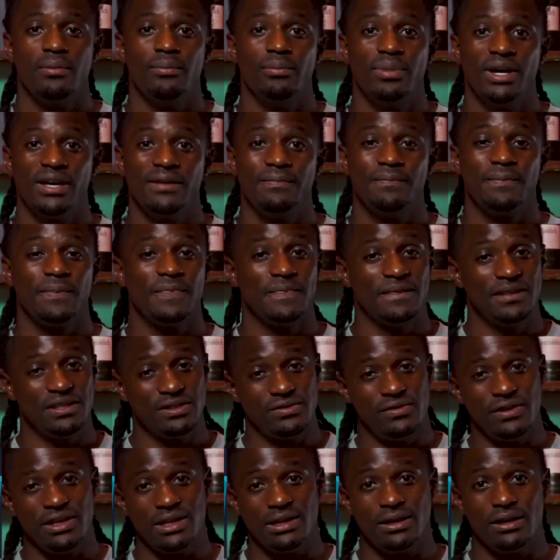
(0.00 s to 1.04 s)
But this
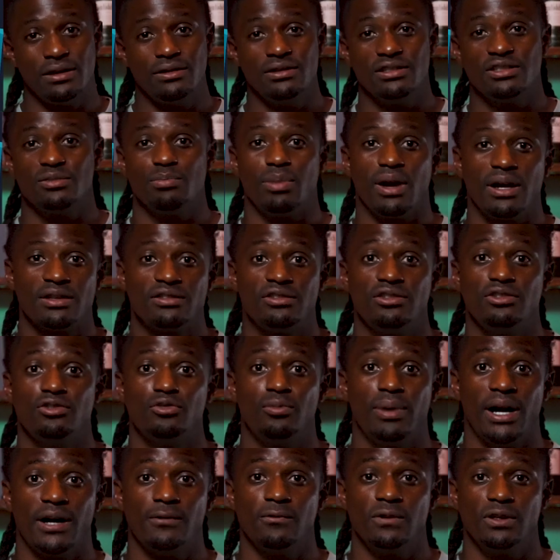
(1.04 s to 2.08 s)
video is brought to you
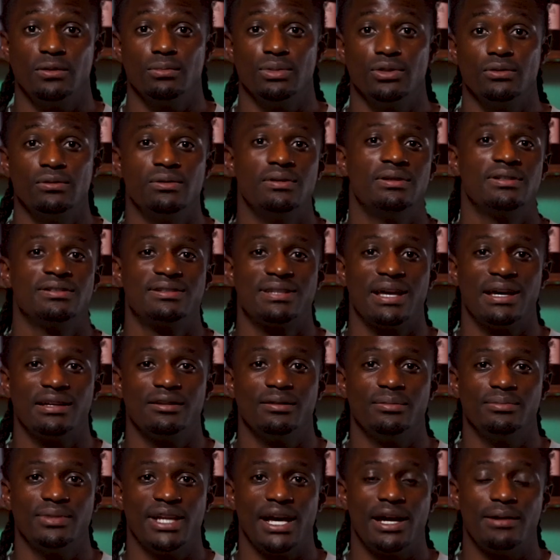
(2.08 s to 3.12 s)
by Webull. Sign
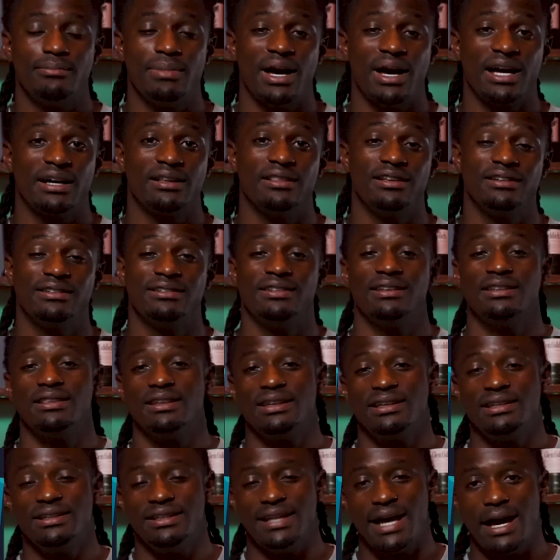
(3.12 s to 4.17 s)
up now by clicking the
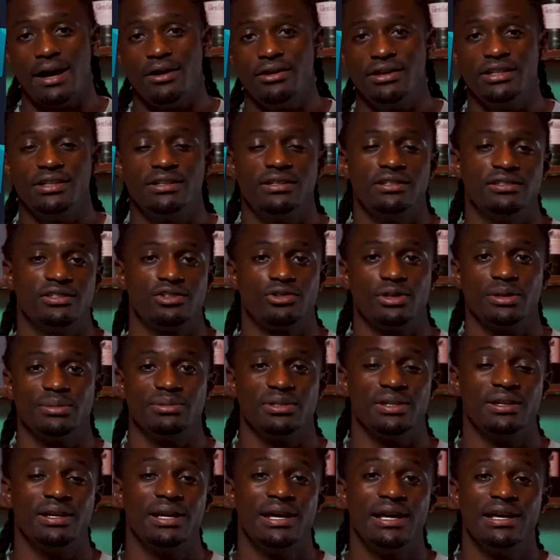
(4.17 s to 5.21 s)
link down in the
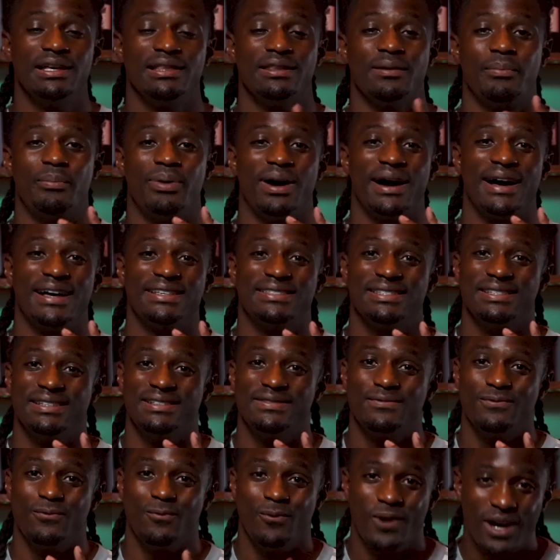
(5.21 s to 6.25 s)
description. Deposit
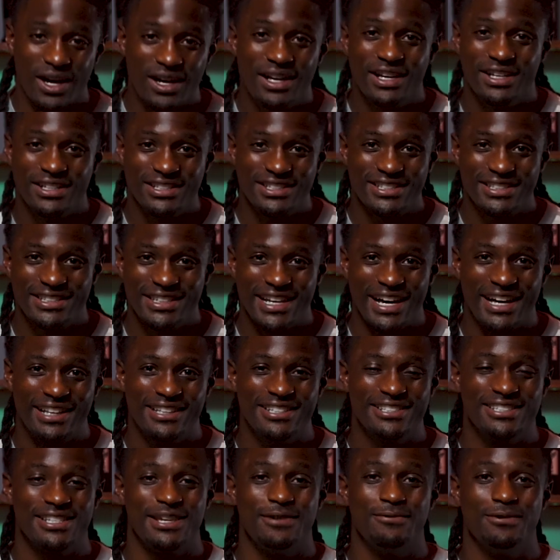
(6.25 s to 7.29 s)

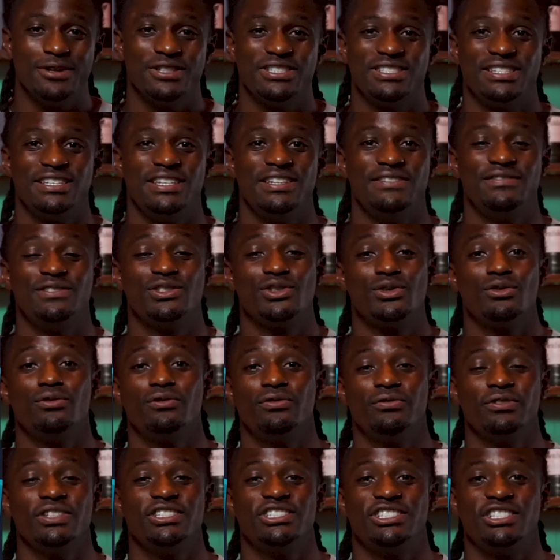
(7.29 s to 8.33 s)
$100 and receive two
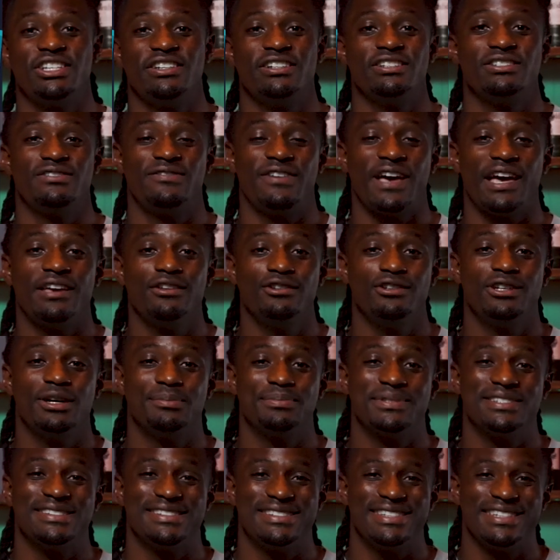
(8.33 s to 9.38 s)
free shares valued up
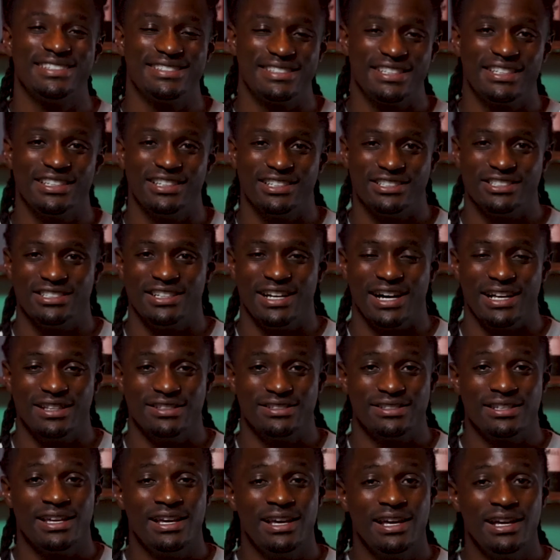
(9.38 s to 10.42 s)
to
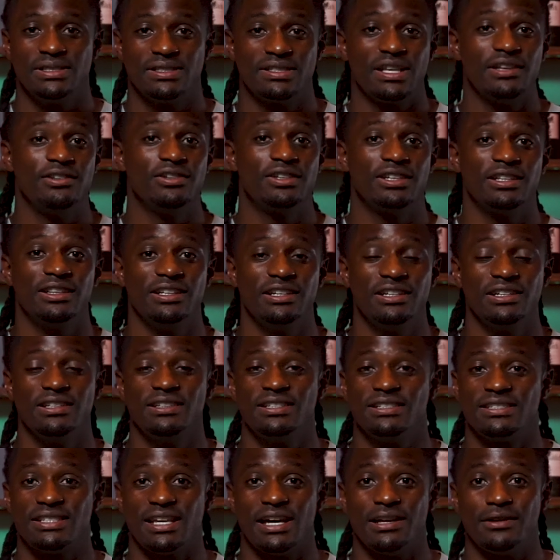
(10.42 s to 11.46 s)
$1,600. So you can literally
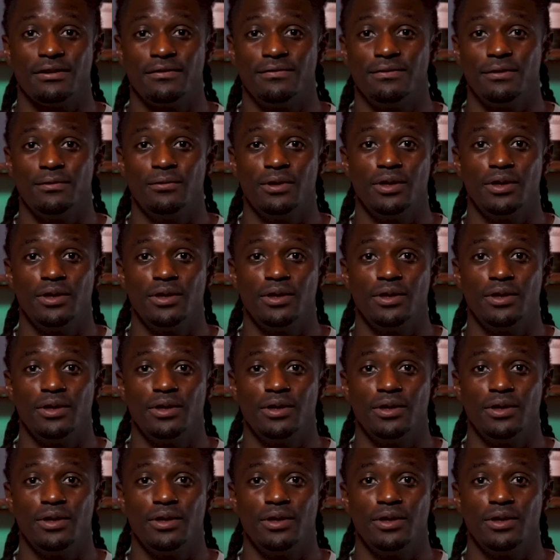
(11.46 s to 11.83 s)
sign up for